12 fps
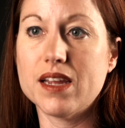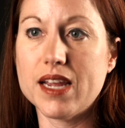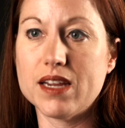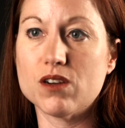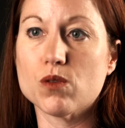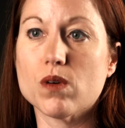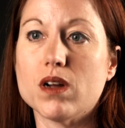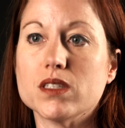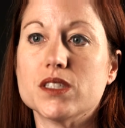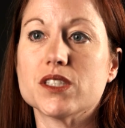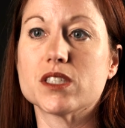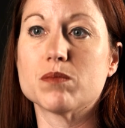a
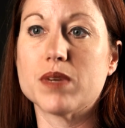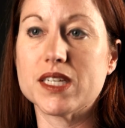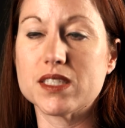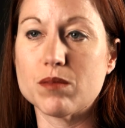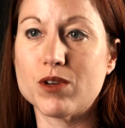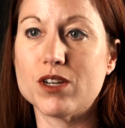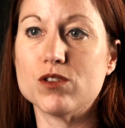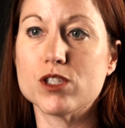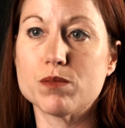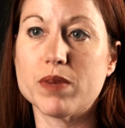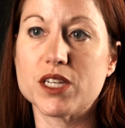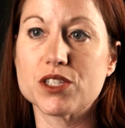neurologist, by someone who
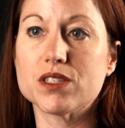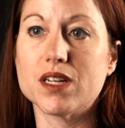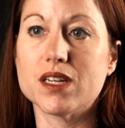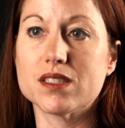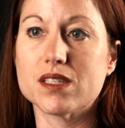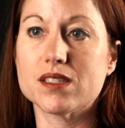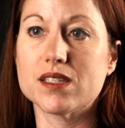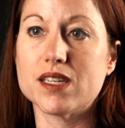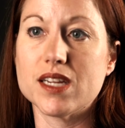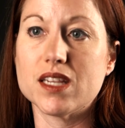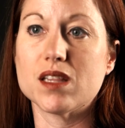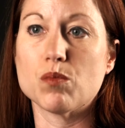specializes in the